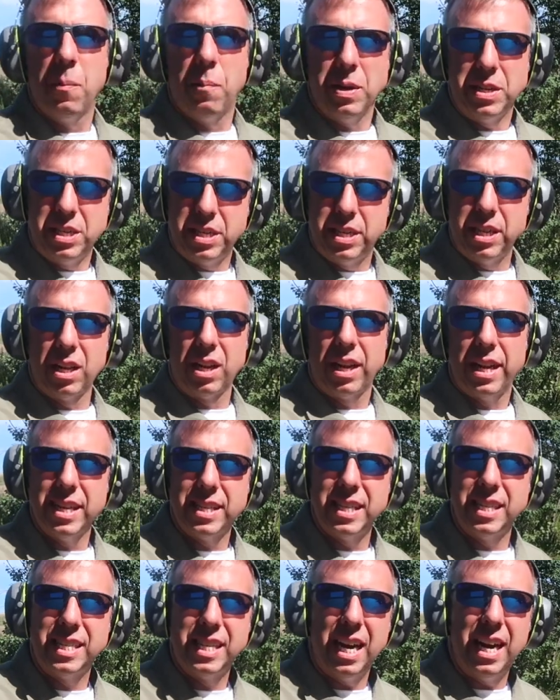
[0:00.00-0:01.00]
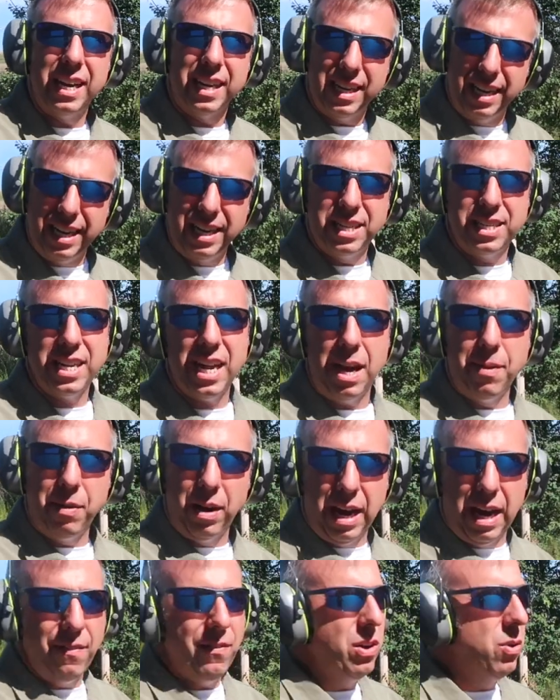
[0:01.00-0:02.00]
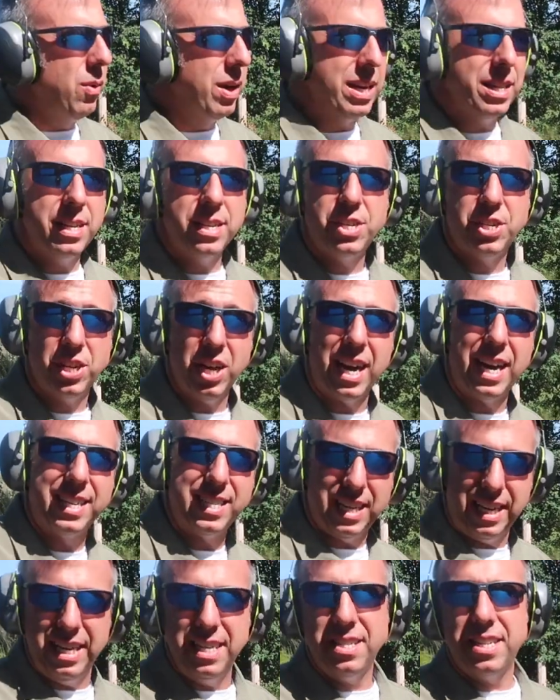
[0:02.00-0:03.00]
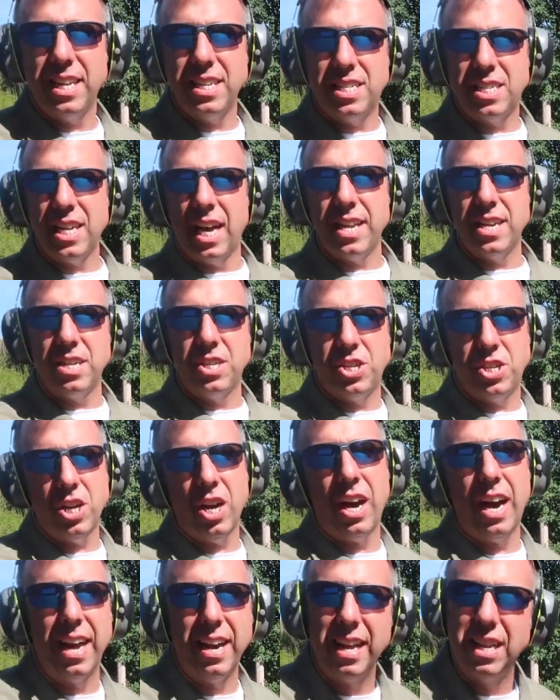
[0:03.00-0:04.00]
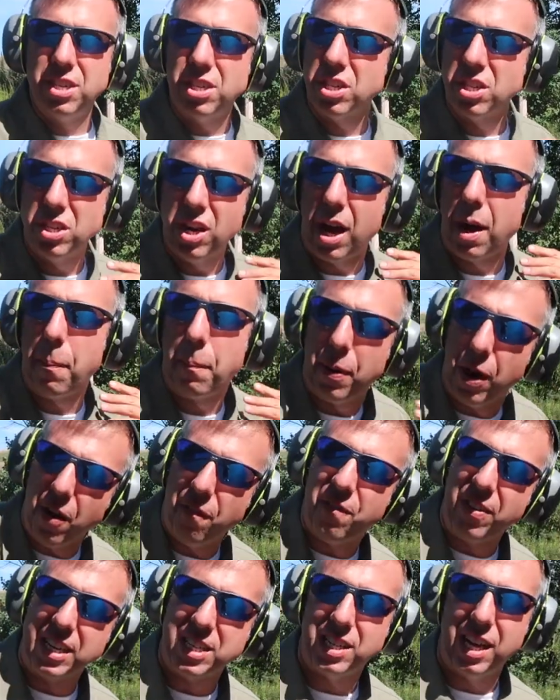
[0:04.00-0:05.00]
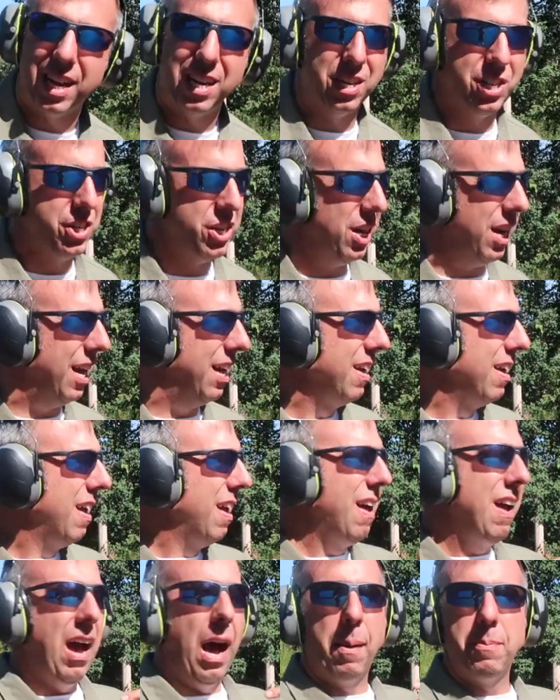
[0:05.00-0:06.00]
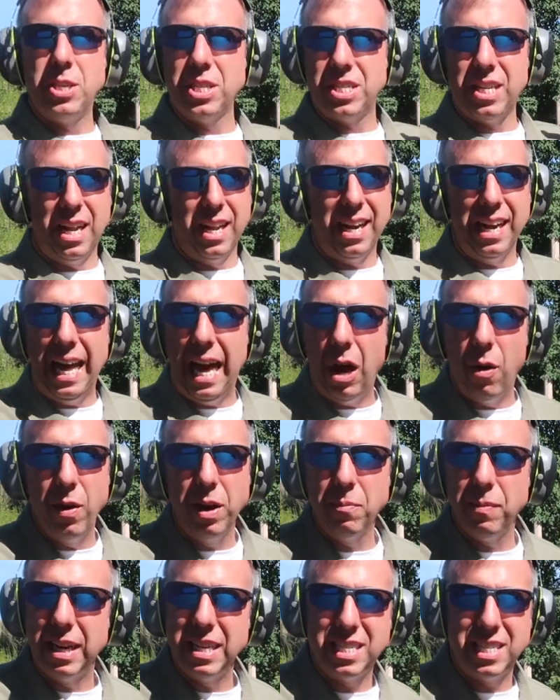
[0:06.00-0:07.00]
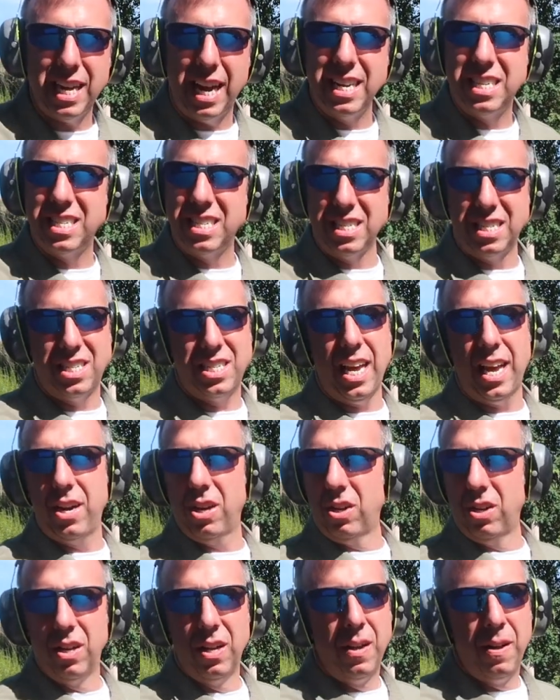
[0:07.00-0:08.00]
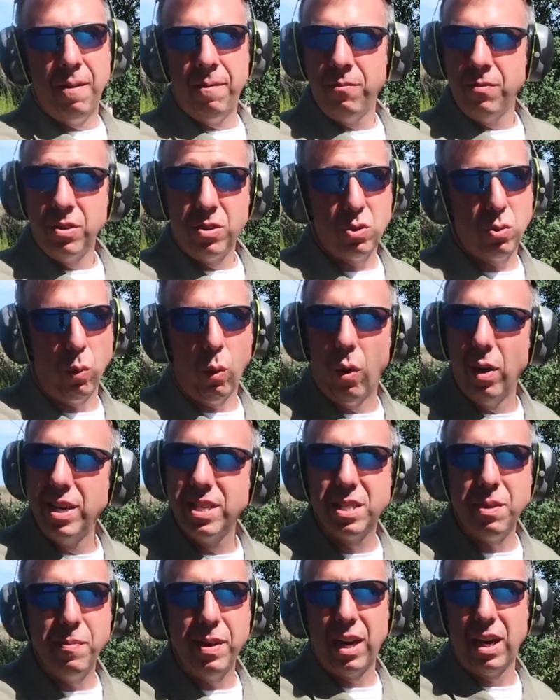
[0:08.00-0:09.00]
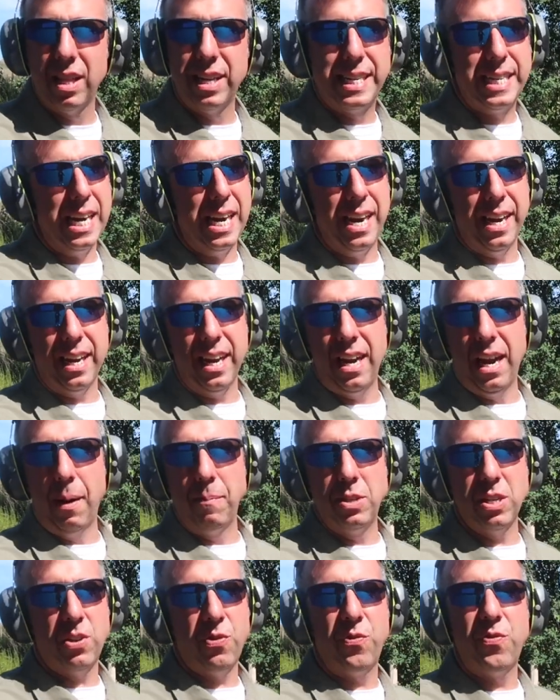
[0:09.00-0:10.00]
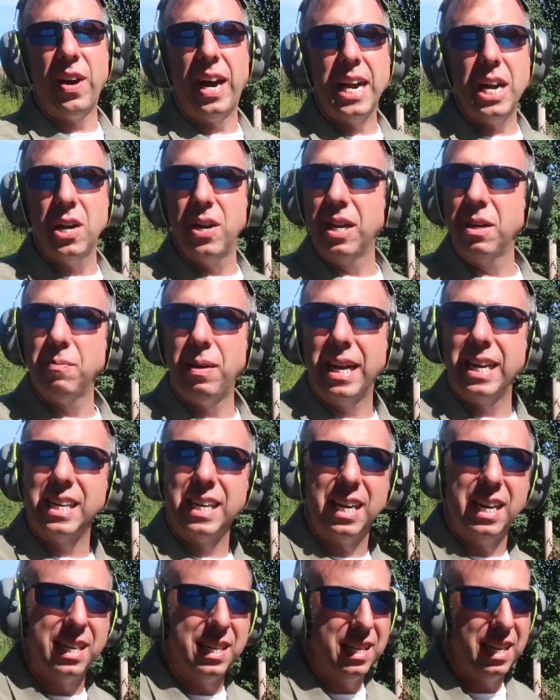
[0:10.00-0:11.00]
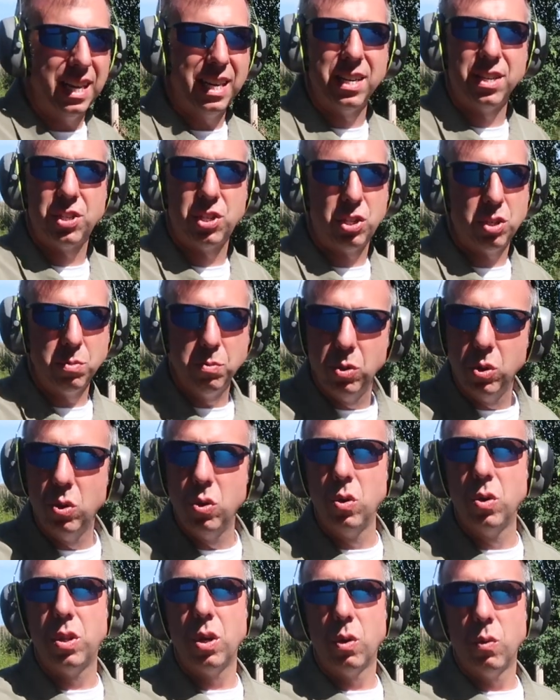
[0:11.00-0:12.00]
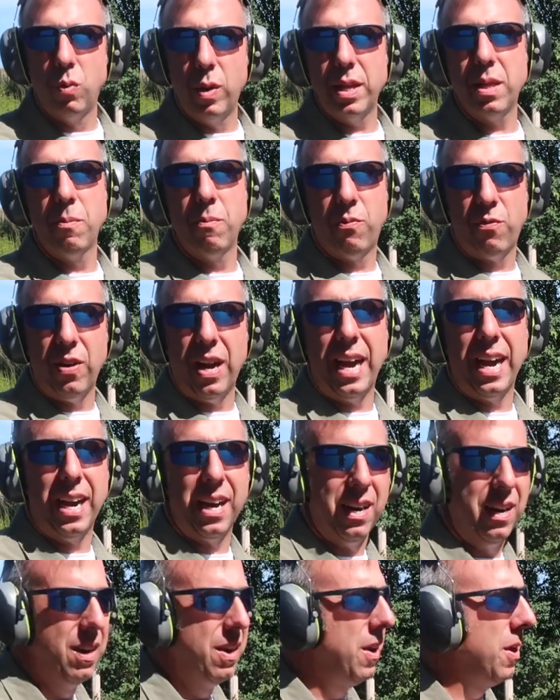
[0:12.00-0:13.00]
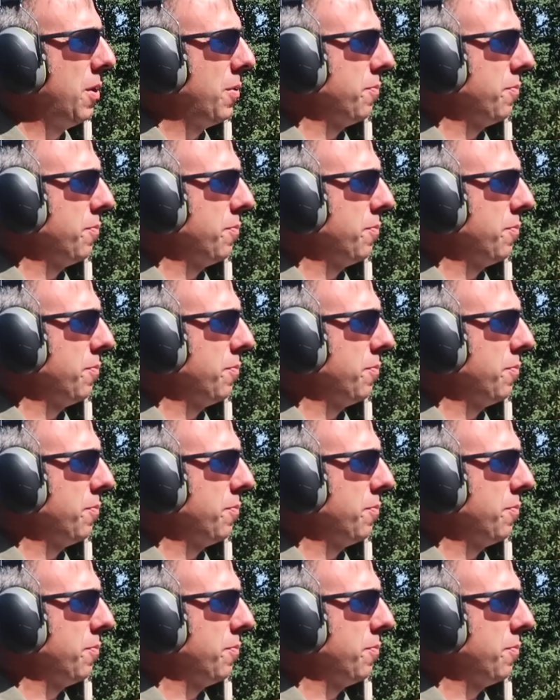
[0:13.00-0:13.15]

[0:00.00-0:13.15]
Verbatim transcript: but still hit the target each time. Now every one of these shots is a sighted shot, it's just not a perfect sighted shot. I'm just allowing my sights to settle towards the middle of the target. I'm just firing my gun in a smooth rhythm fire,